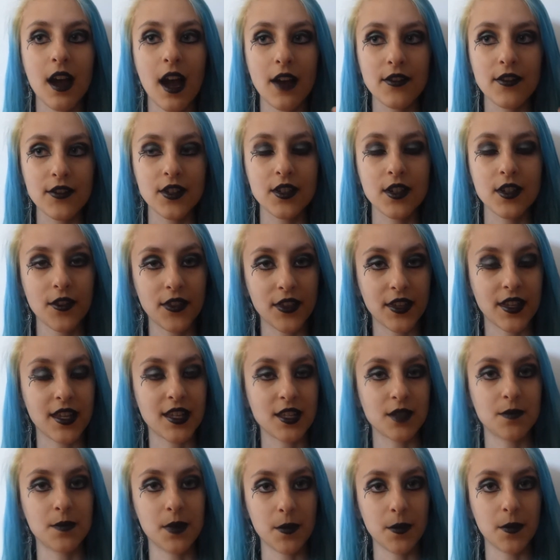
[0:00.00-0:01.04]
I've got nothing
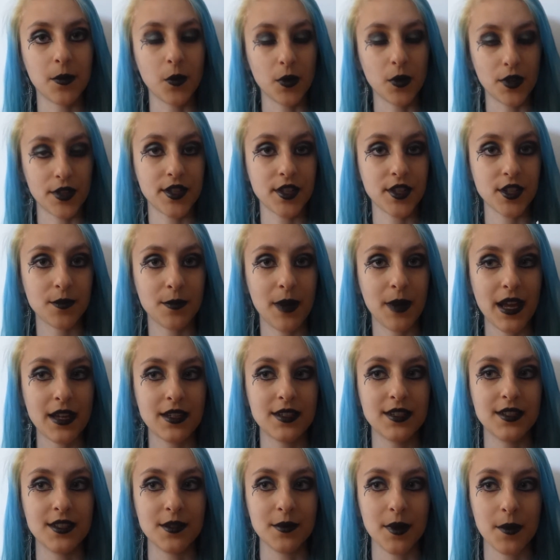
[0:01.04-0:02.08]
against people with such
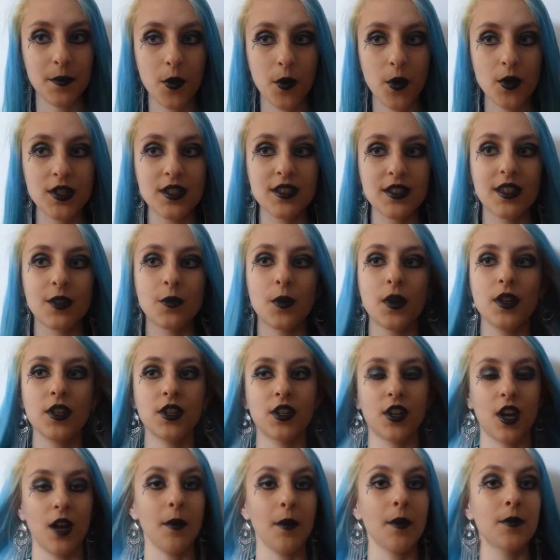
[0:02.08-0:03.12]
passion. My point is that when you
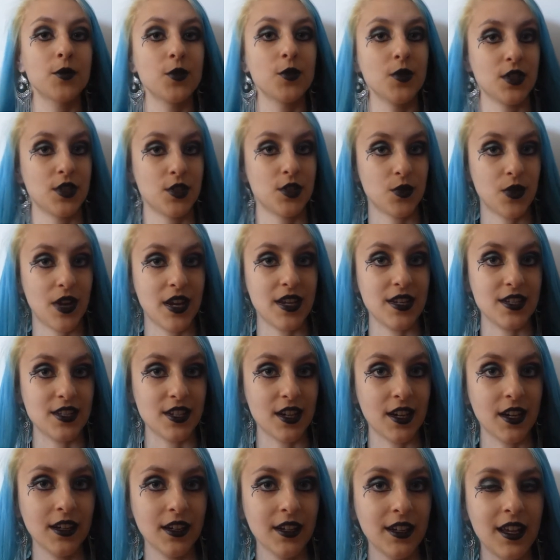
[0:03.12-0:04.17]
come up to a
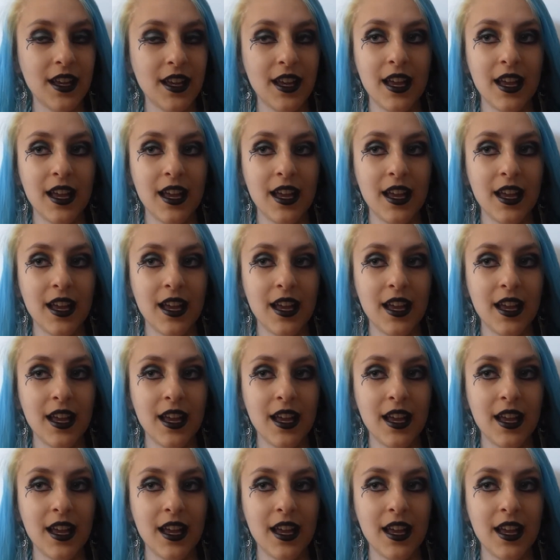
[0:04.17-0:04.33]
stranger,